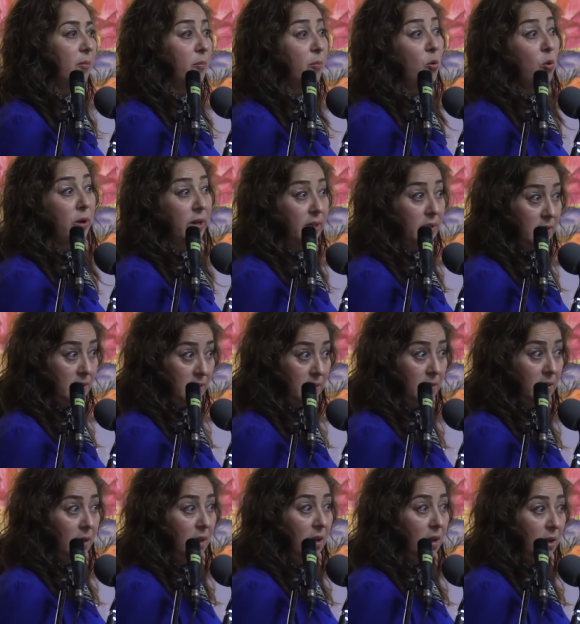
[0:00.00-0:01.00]
point,
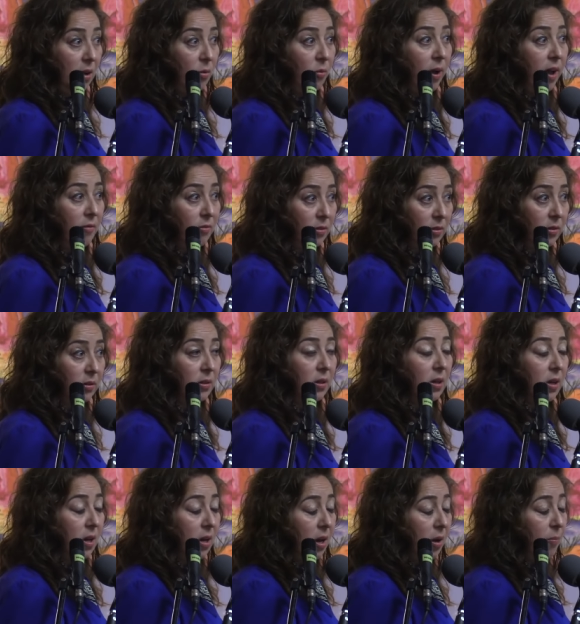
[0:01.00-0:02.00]
arrival
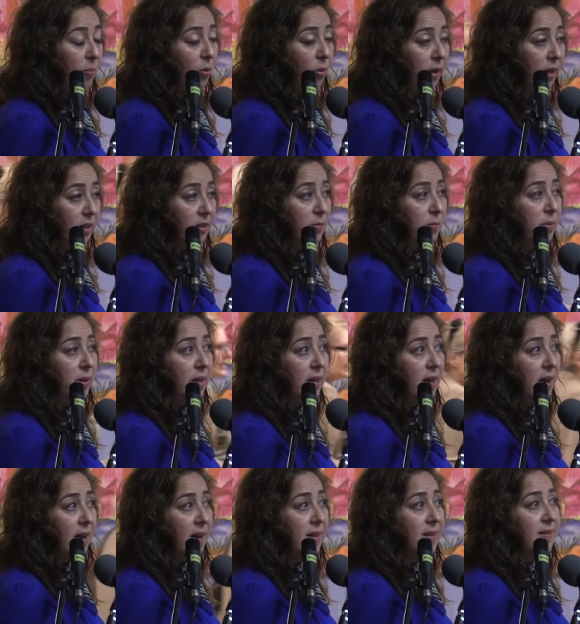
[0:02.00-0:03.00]
point,
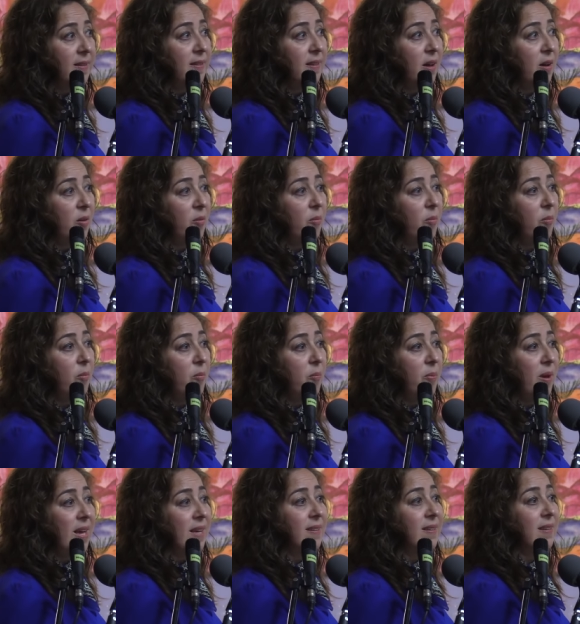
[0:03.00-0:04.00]
because
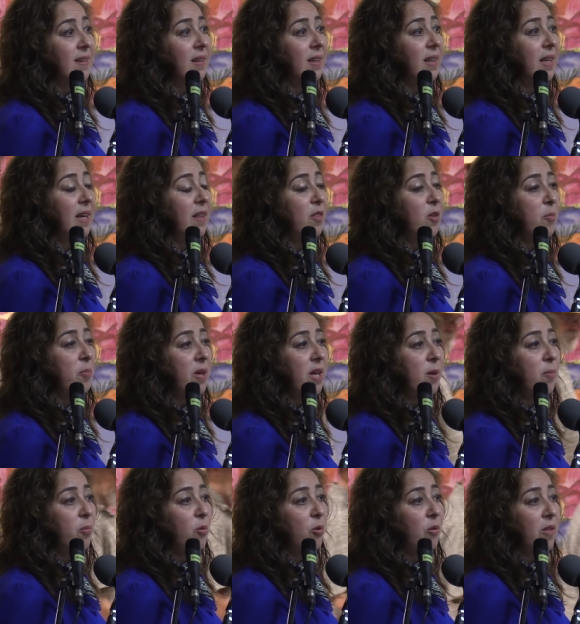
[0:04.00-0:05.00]
basically the
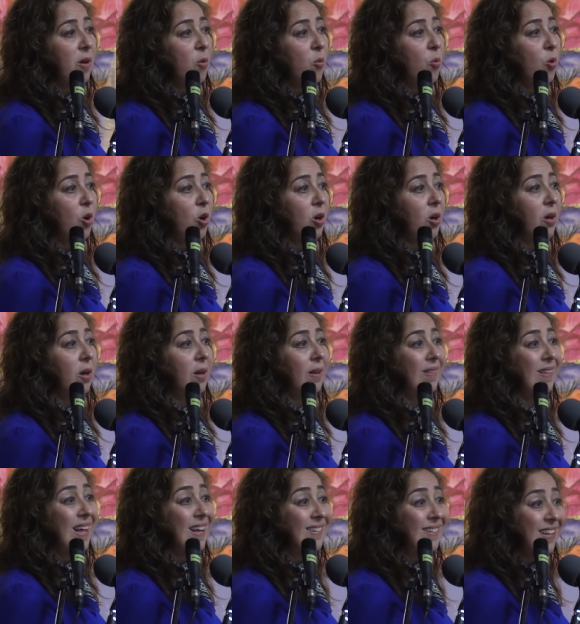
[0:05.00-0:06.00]
people that were
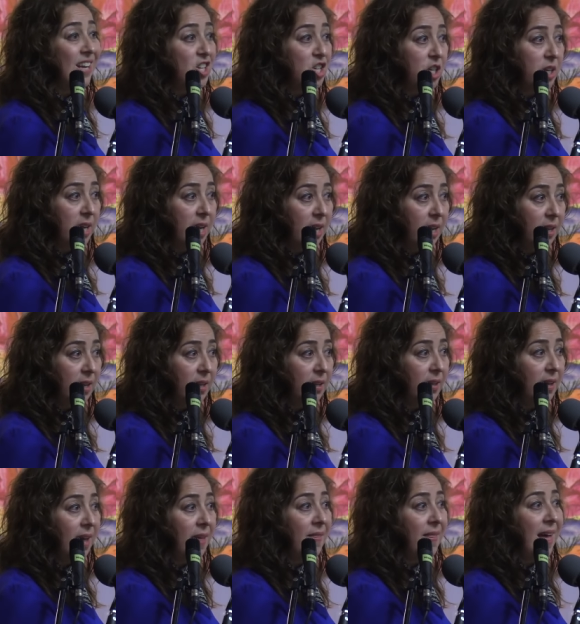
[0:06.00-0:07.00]
less educated
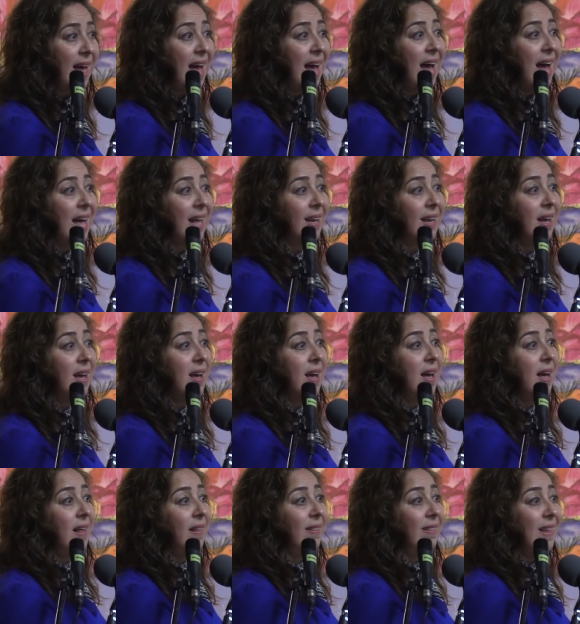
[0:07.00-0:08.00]
and that had
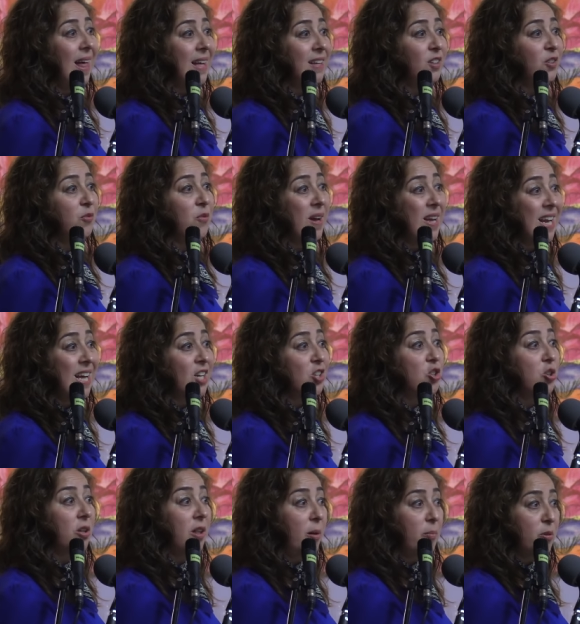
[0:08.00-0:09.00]
less
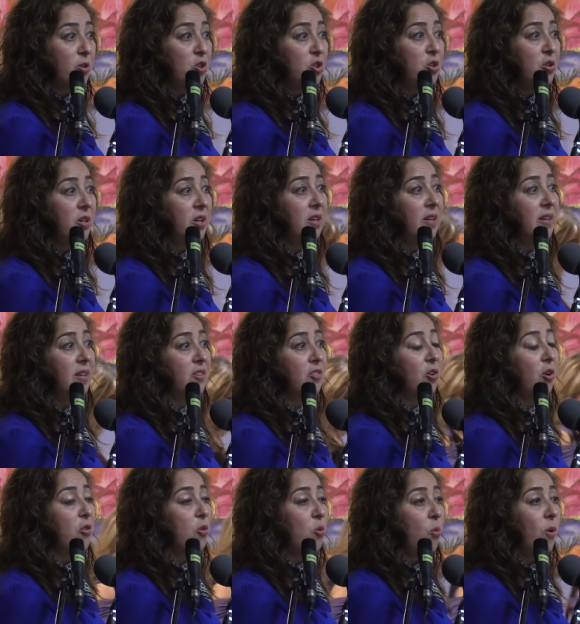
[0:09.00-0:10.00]
financial opportunities
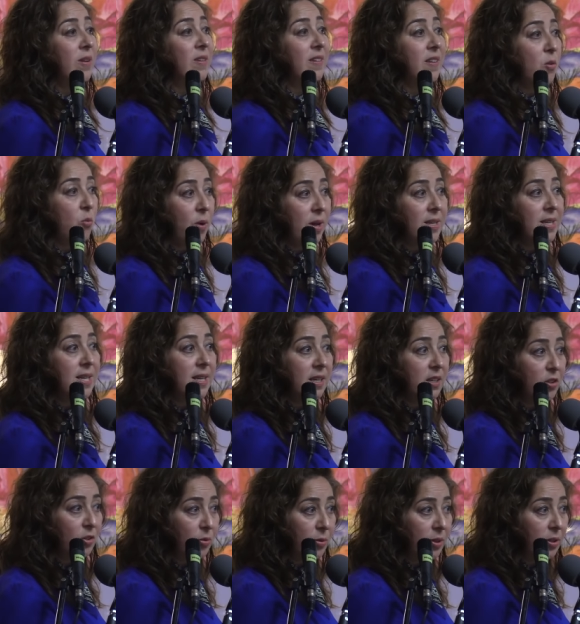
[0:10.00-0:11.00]
are the ones that went to
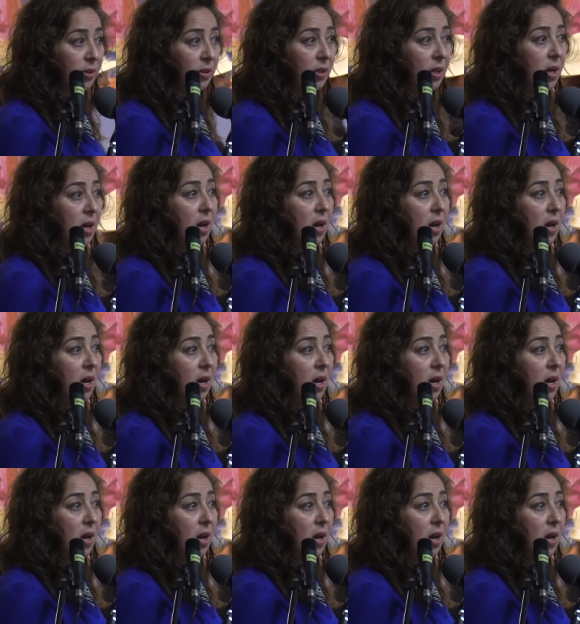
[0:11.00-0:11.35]
Israel.